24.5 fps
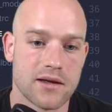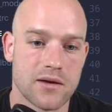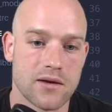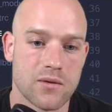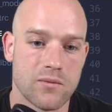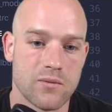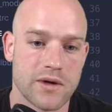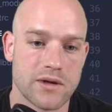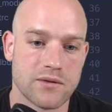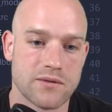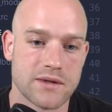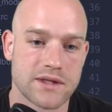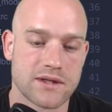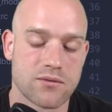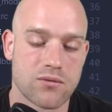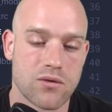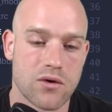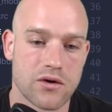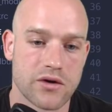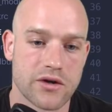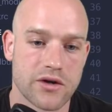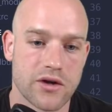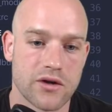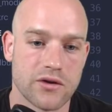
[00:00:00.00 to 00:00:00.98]
When we
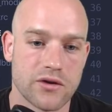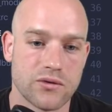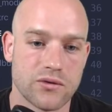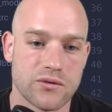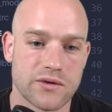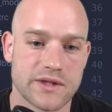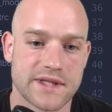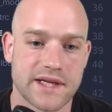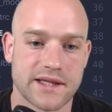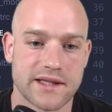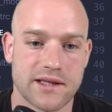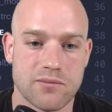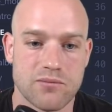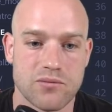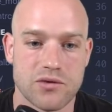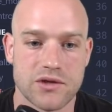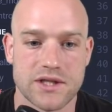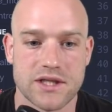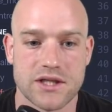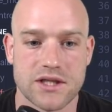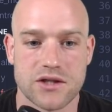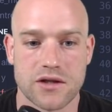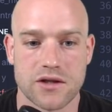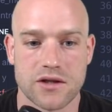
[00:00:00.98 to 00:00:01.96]
scroll down to a certain
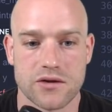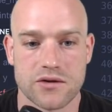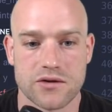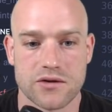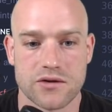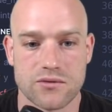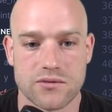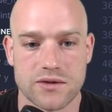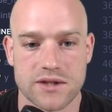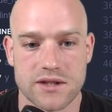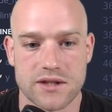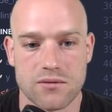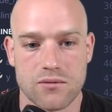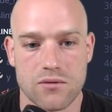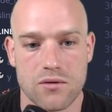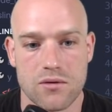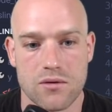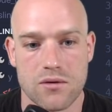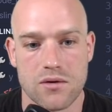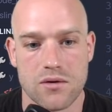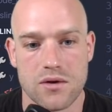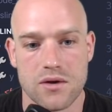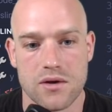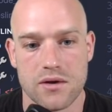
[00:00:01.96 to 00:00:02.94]
position, goes to 0,
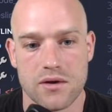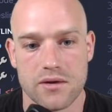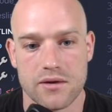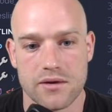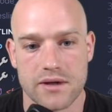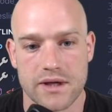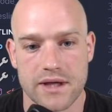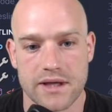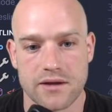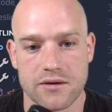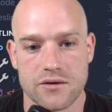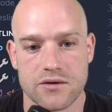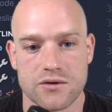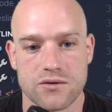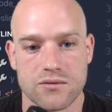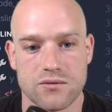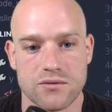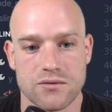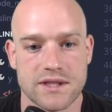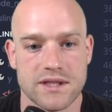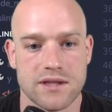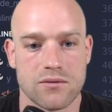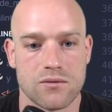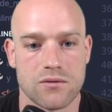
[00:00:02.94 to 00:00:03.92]
and goes to
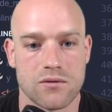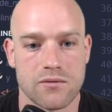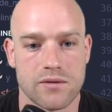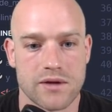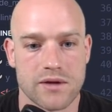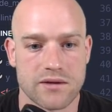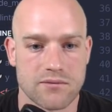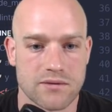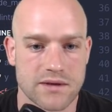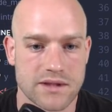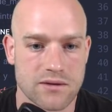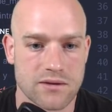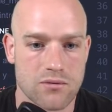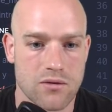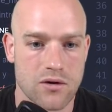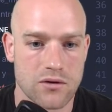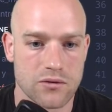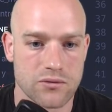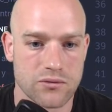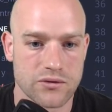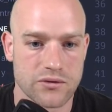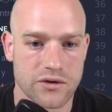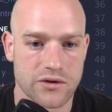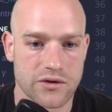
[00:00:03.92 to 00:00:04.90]
0 when we scroll
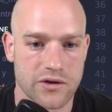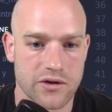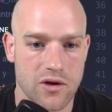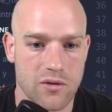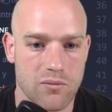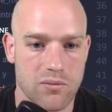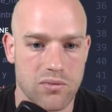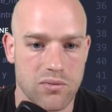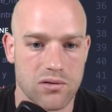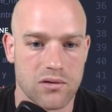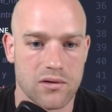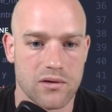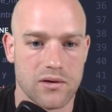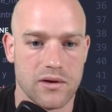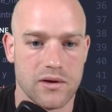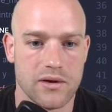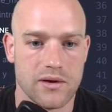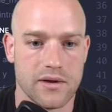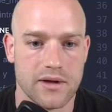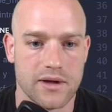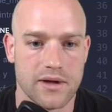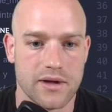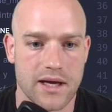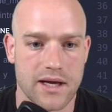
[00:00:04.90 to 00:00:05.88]
to the top
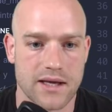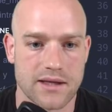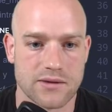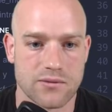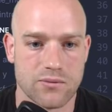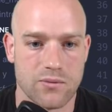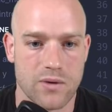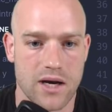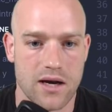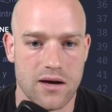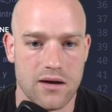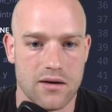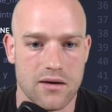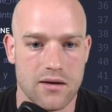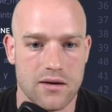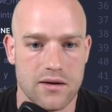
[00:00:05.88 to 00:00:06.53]
as well.